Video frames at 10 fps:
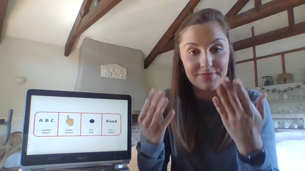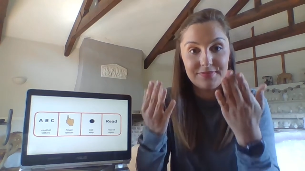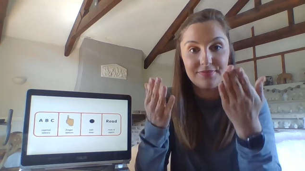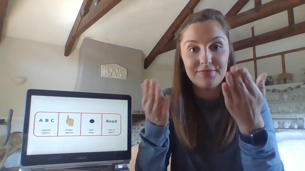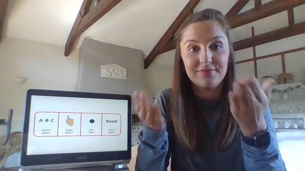
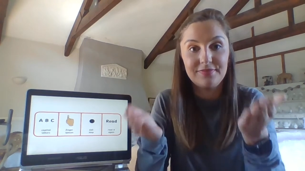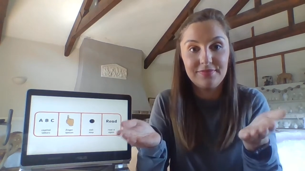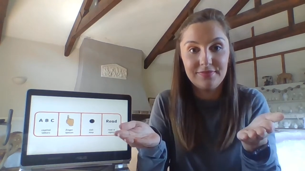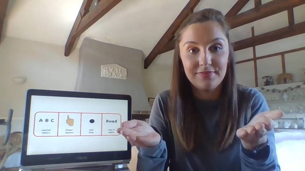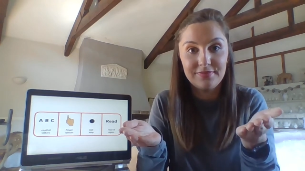
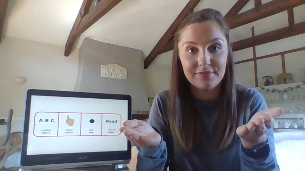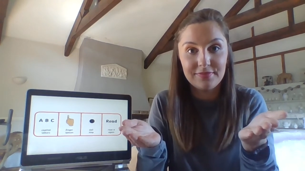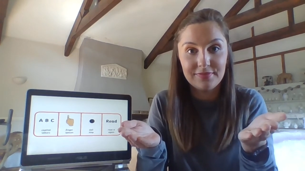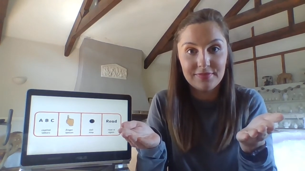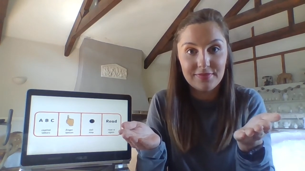
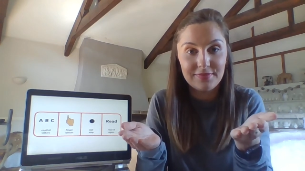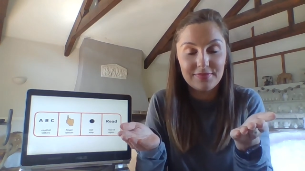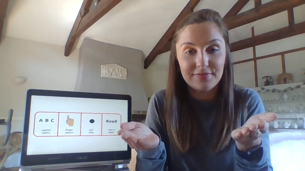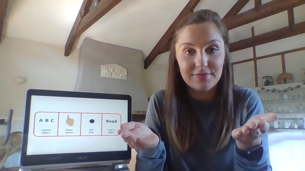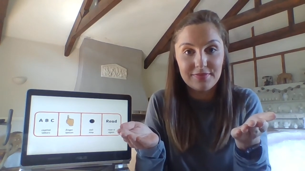
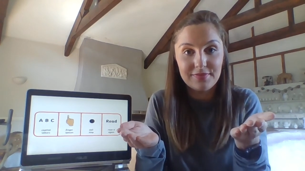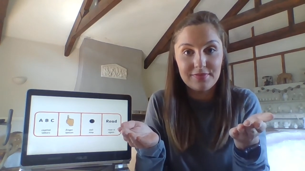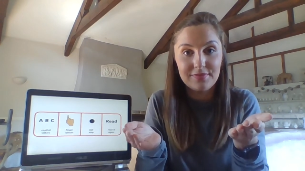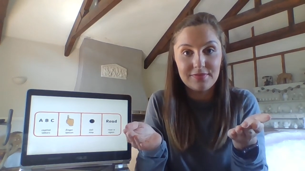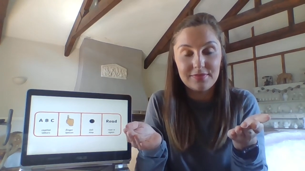
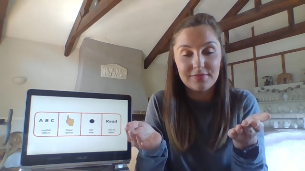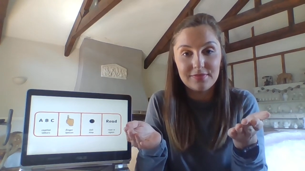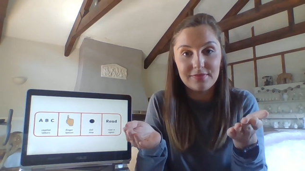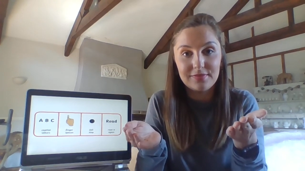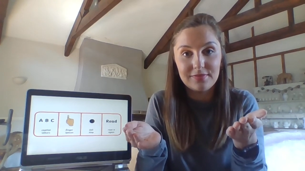
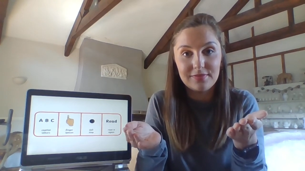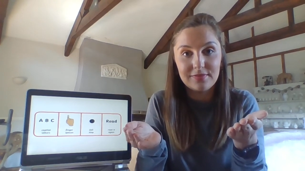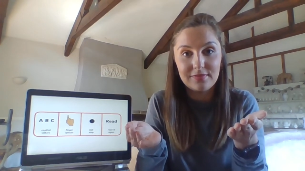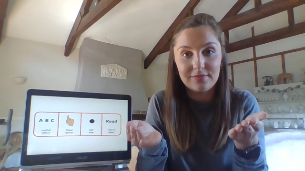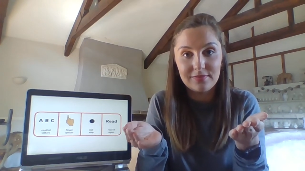
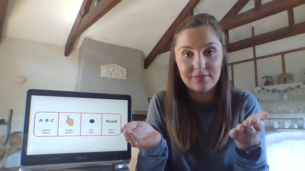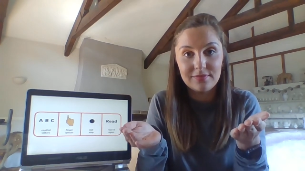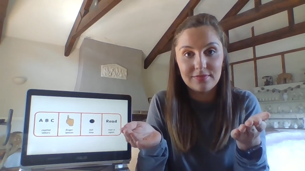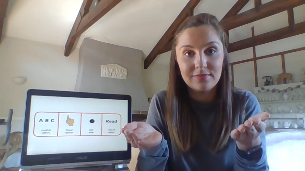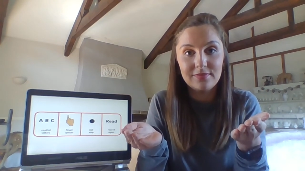
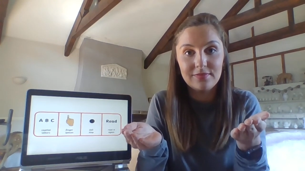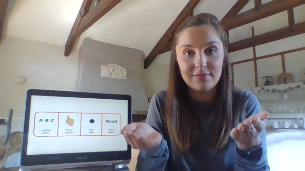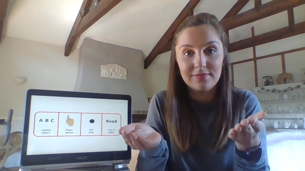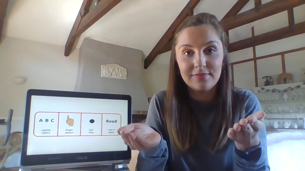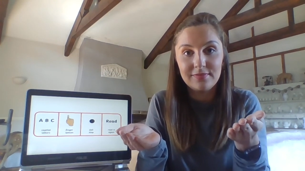
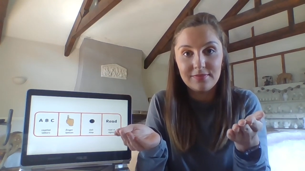[no speech]